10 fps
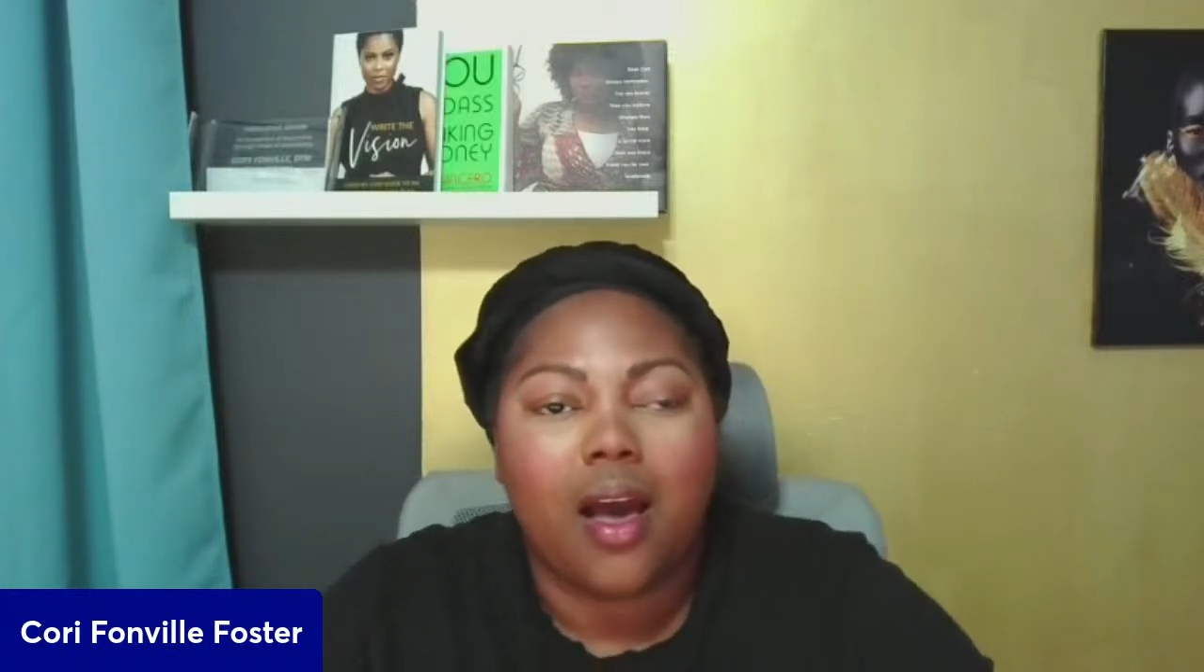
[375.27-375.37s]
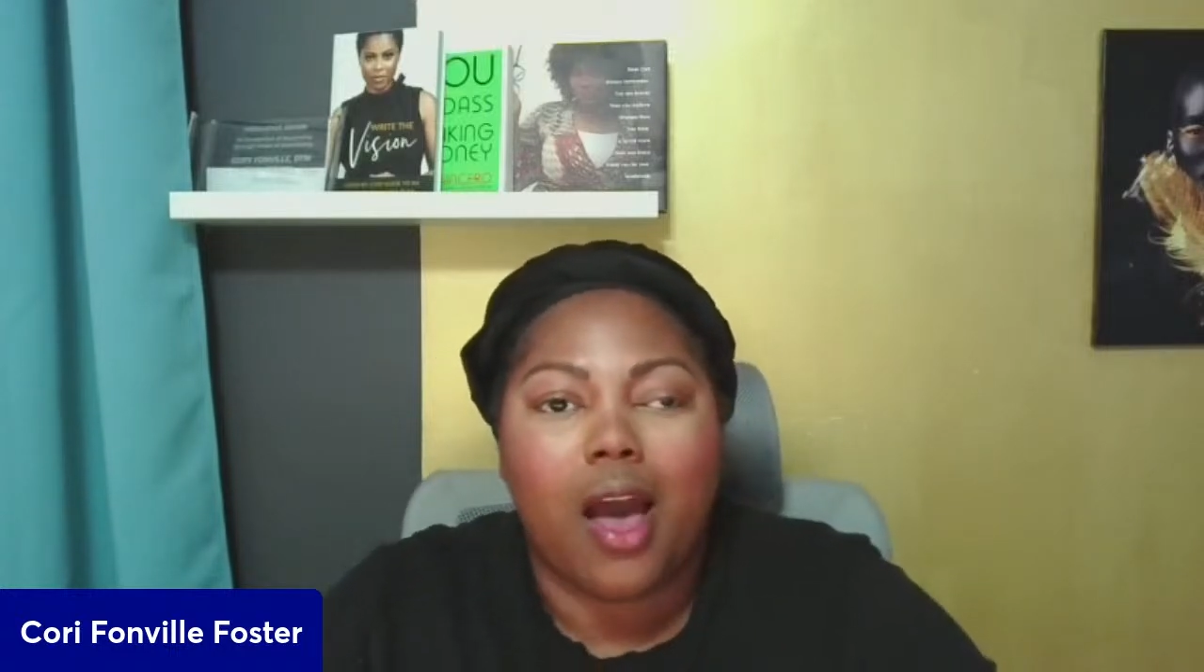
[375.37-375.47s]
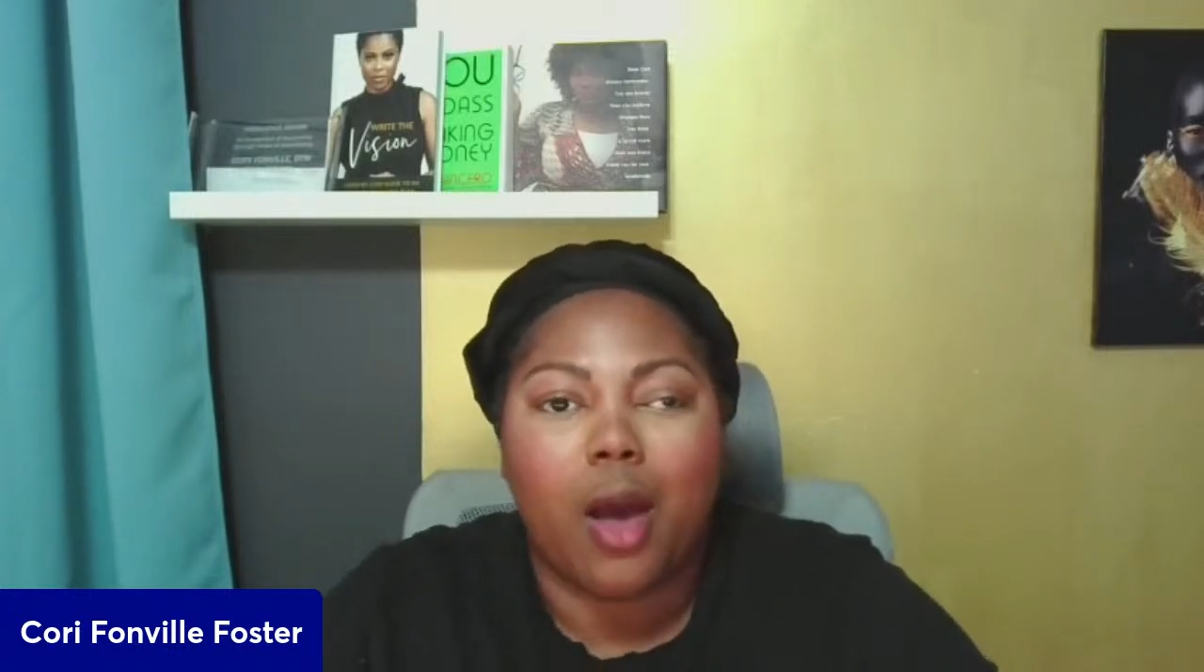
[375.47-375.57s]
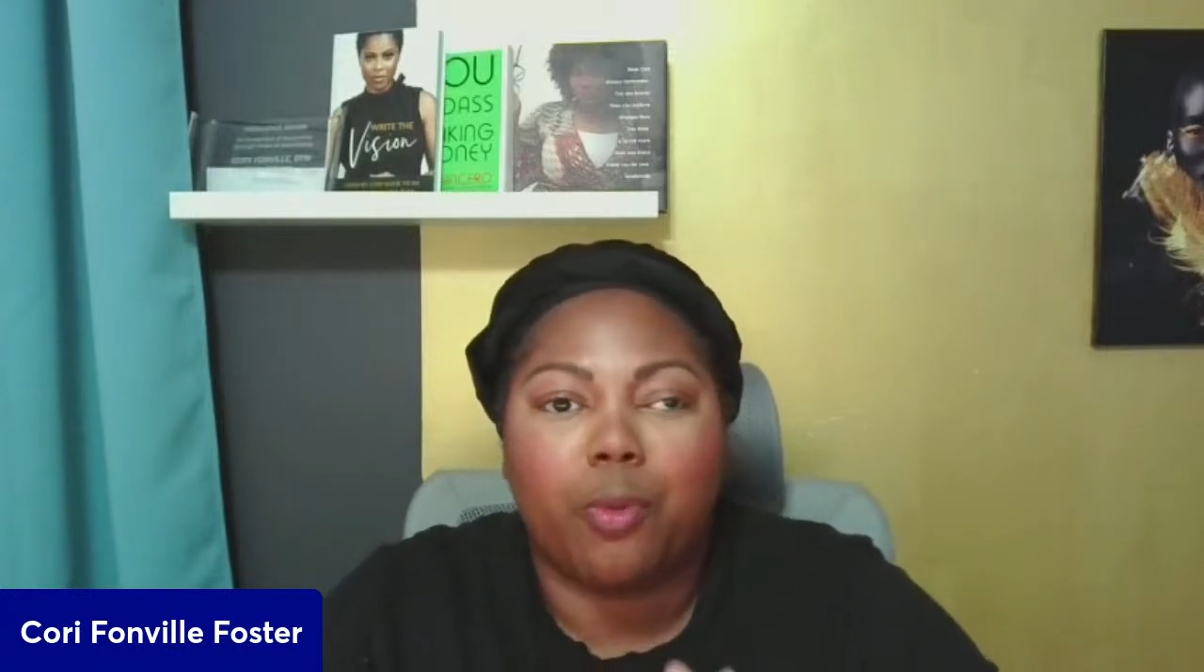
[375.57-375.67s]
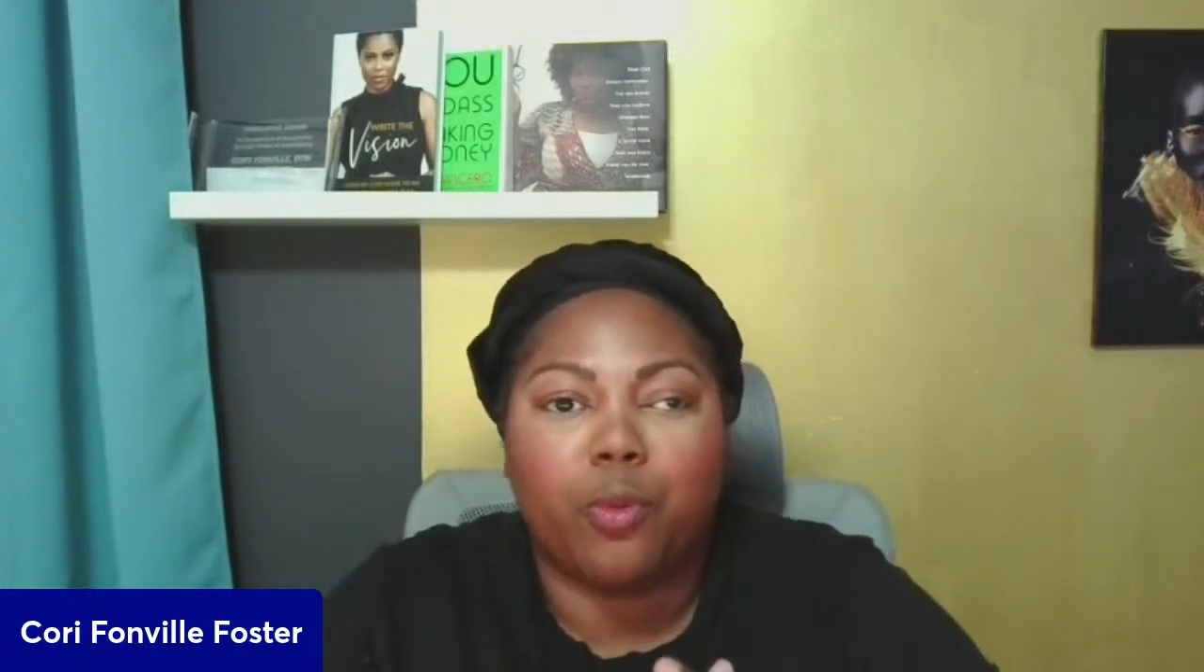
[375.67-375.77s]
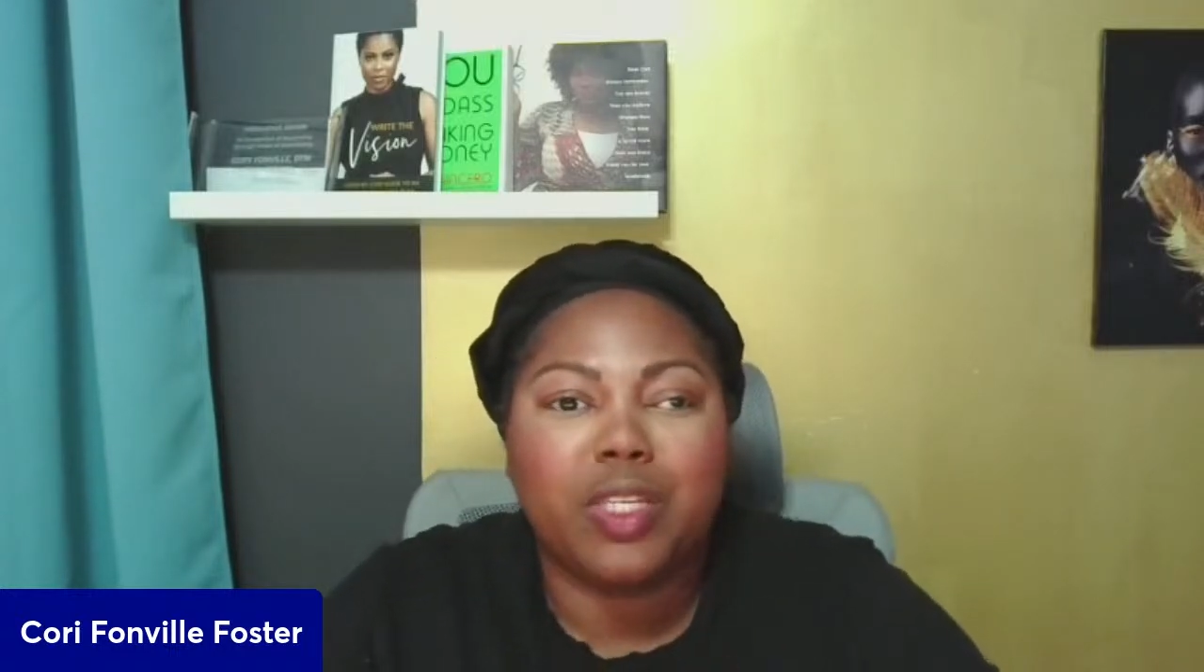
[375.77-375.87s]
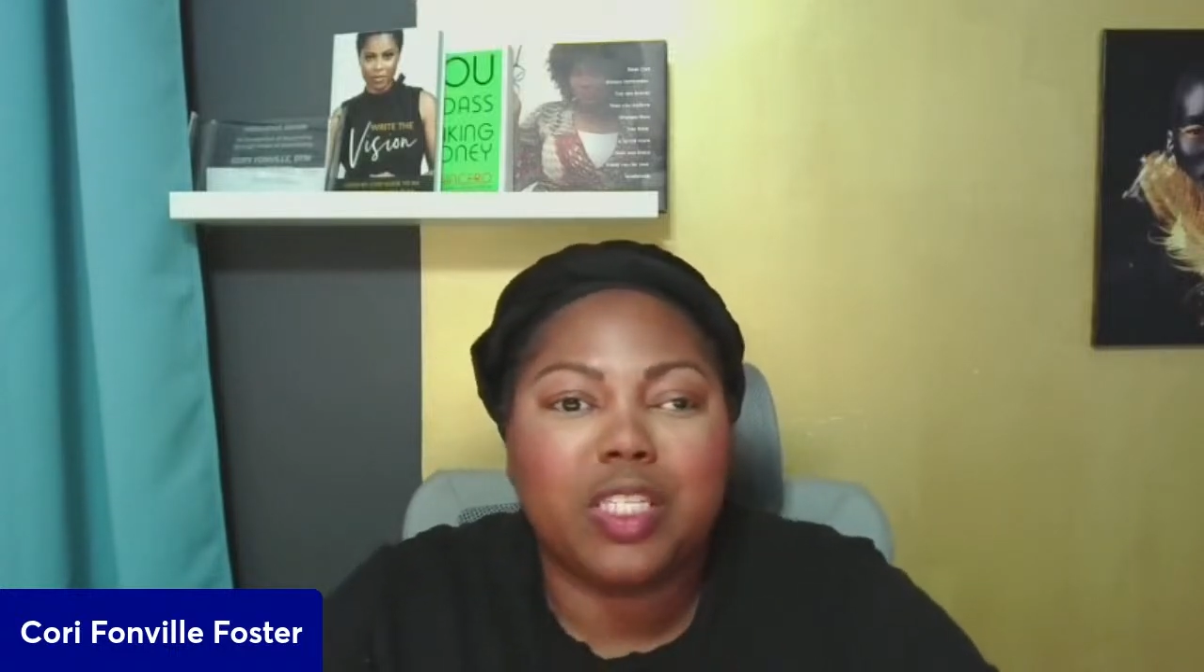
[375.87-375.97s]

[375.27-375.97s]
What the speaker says: where we